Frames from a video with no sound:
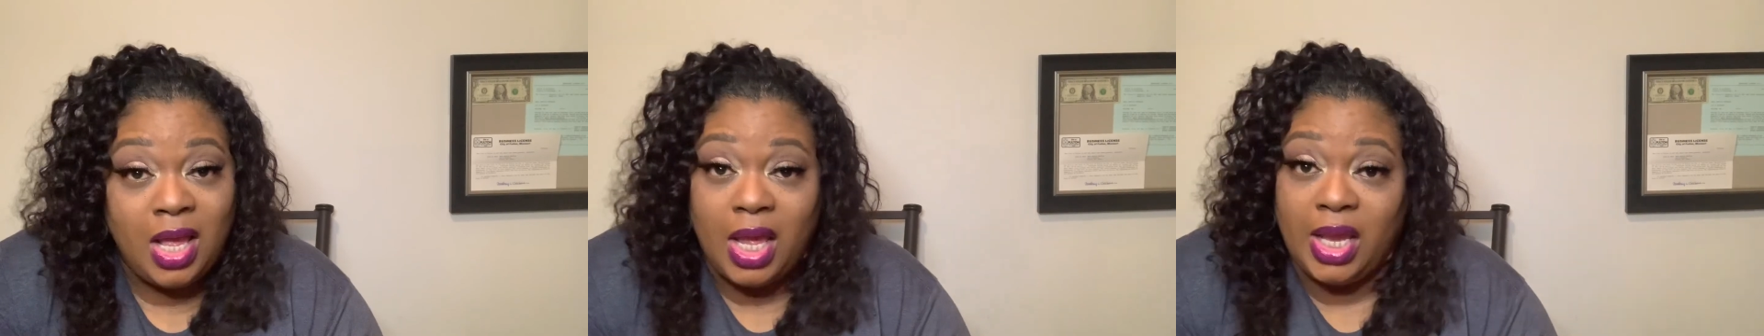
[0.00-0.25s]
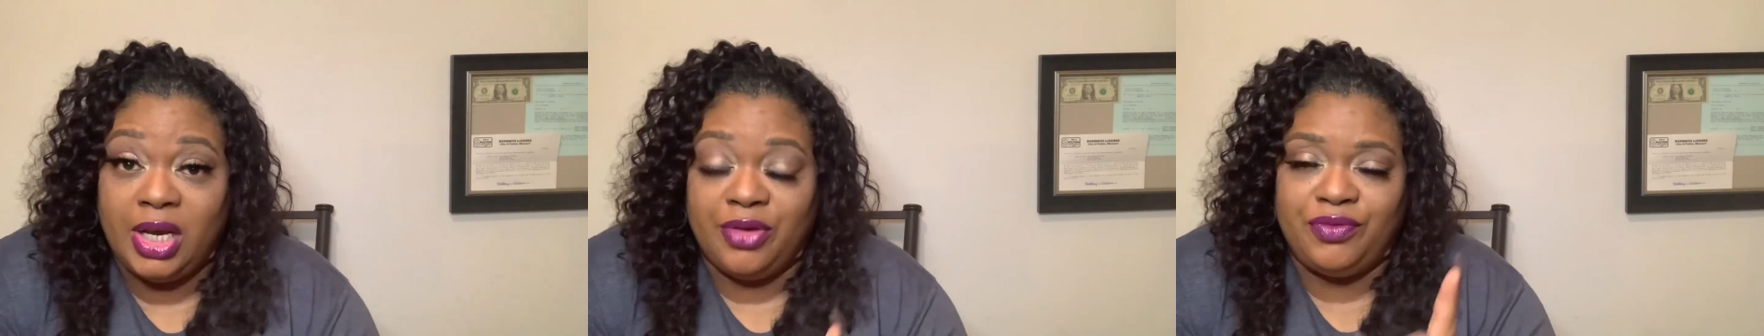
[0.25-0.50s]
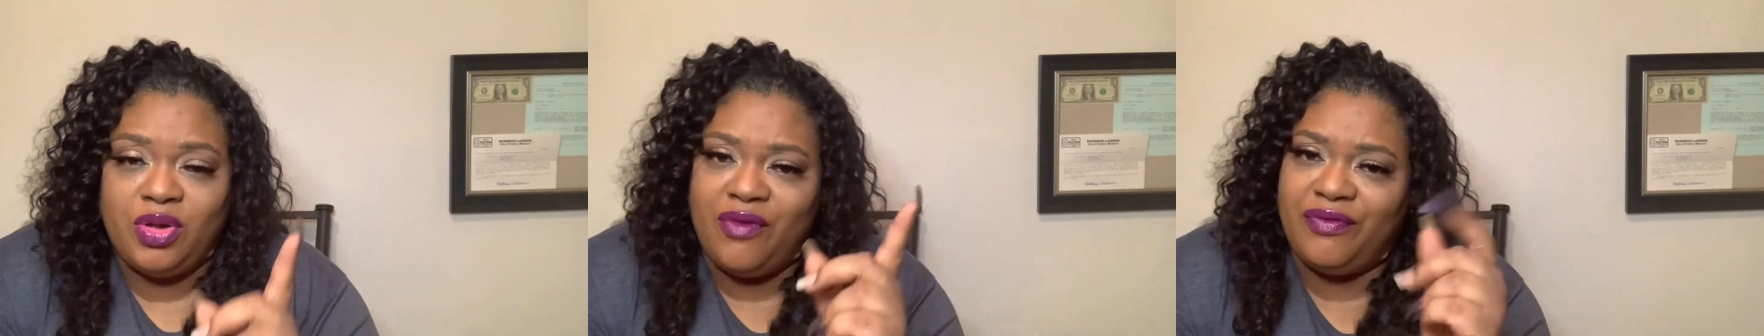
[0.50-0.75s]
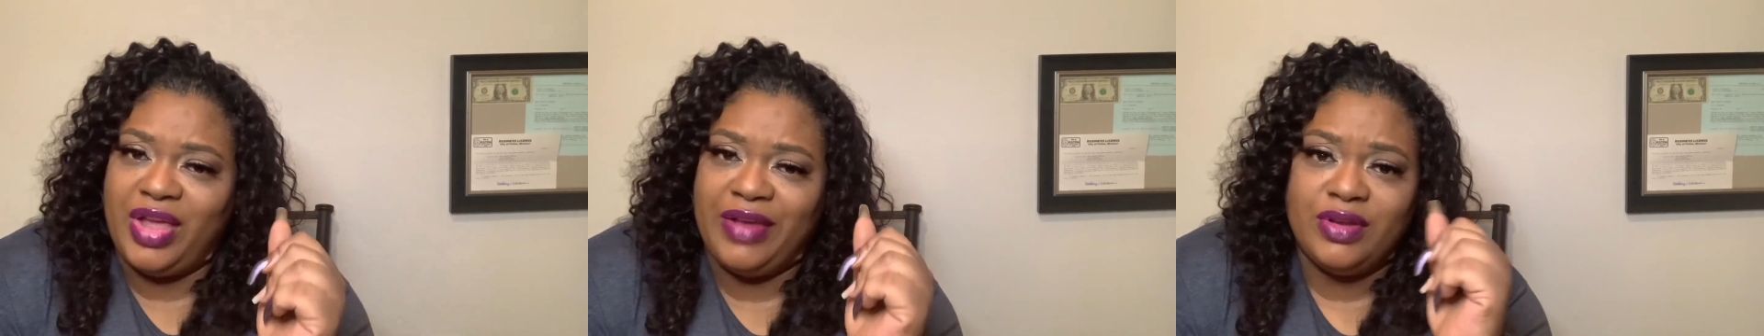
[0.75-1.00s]
And if your
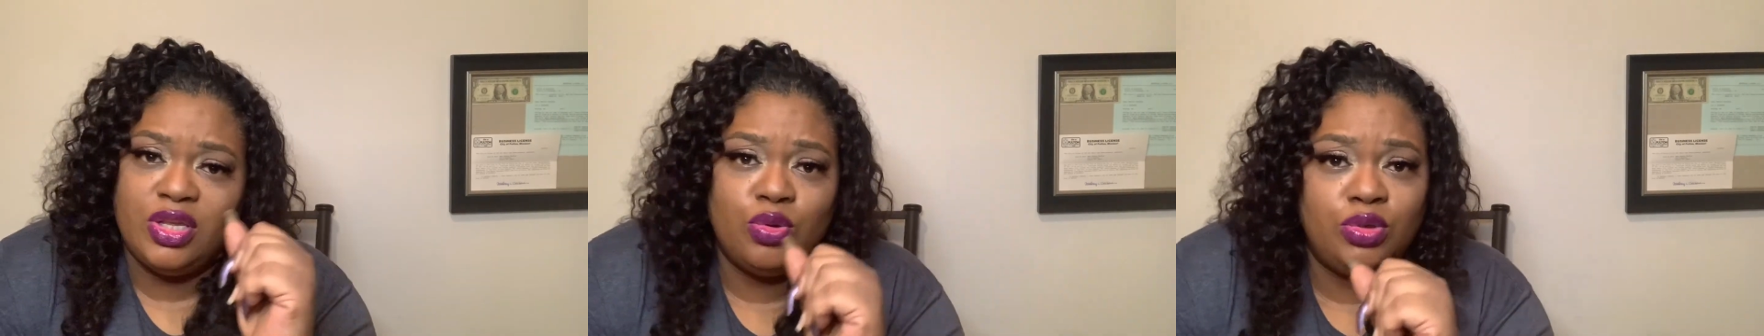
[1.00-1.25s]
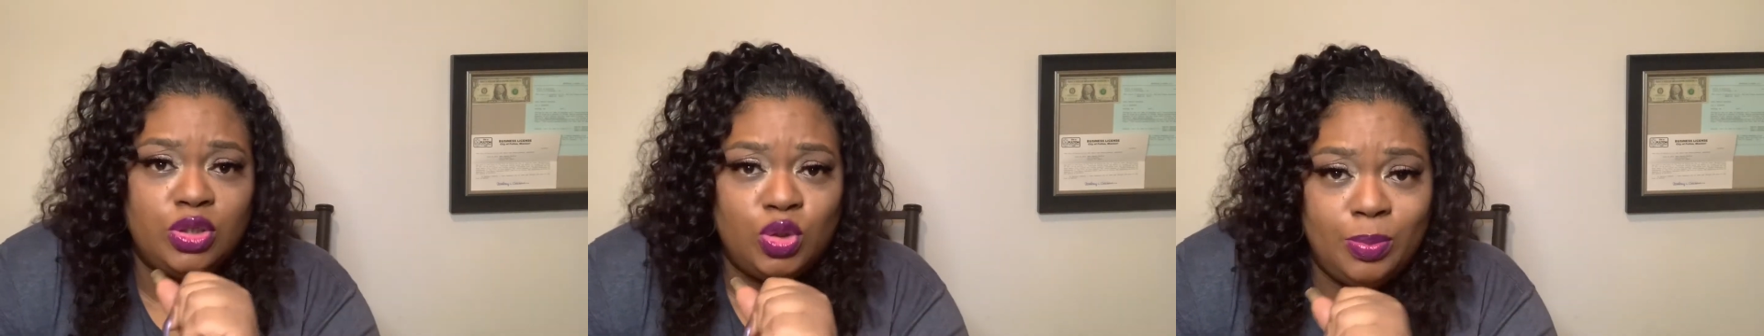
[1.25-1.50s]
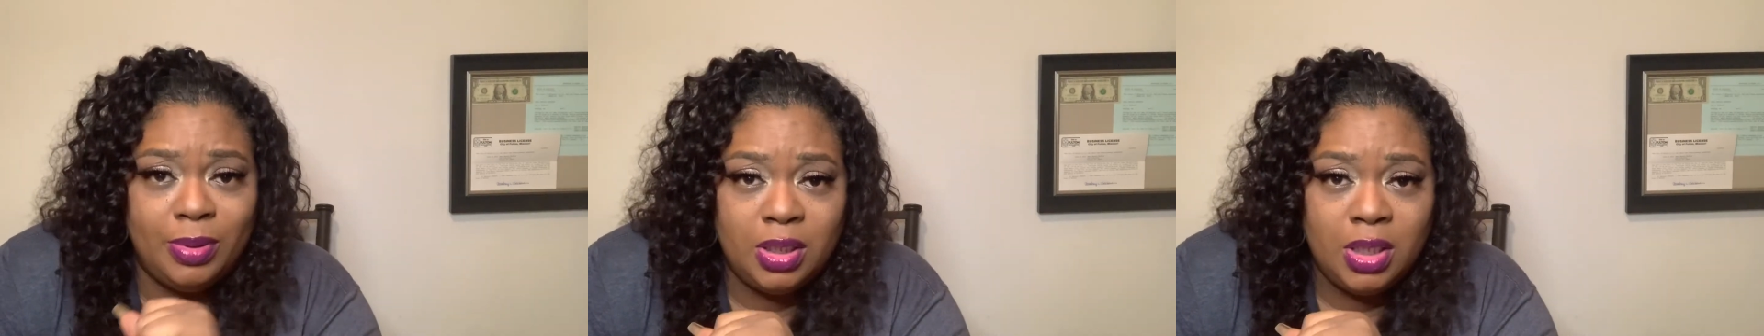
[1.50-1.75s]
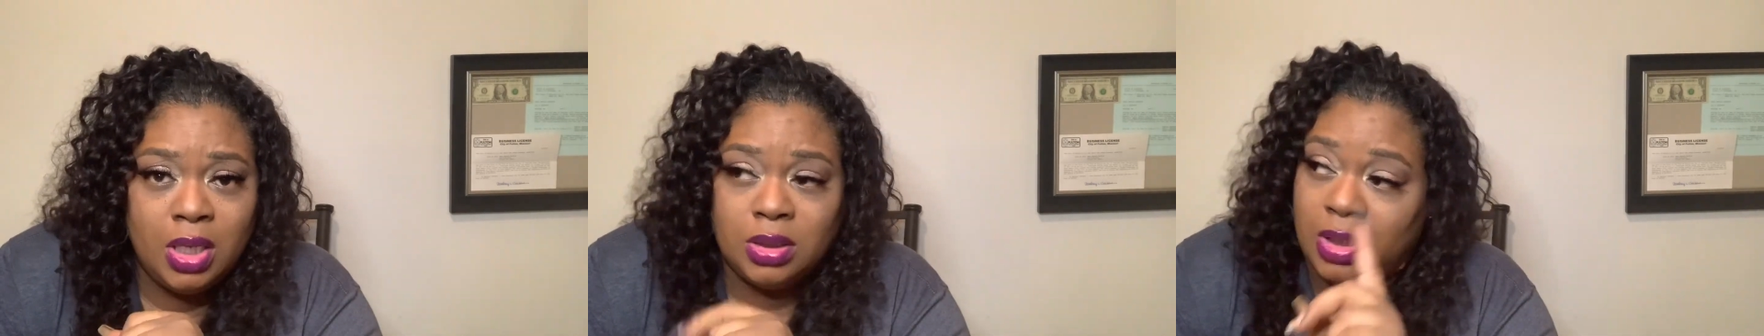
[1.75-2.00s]
favorite YouTuber
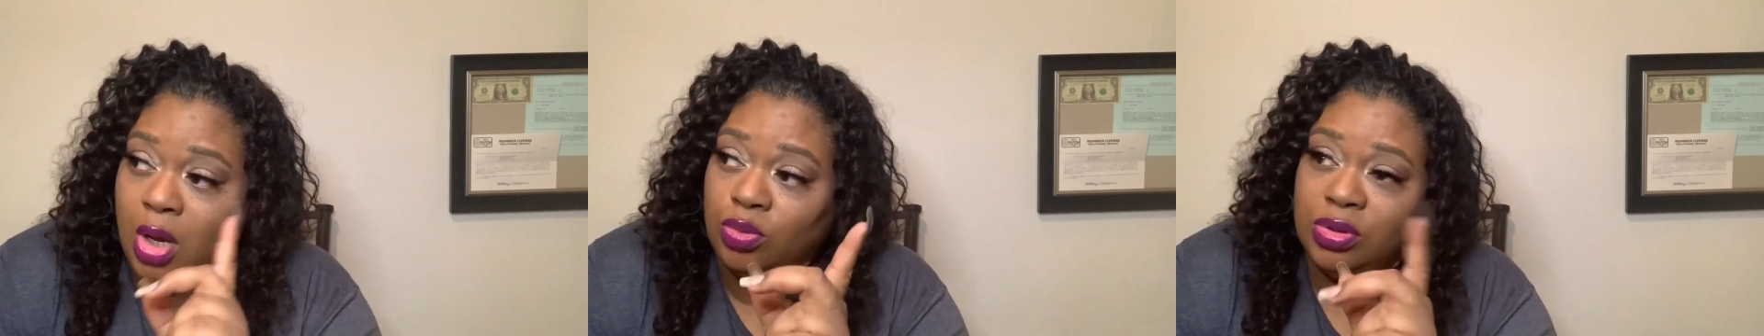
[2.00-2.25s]
don't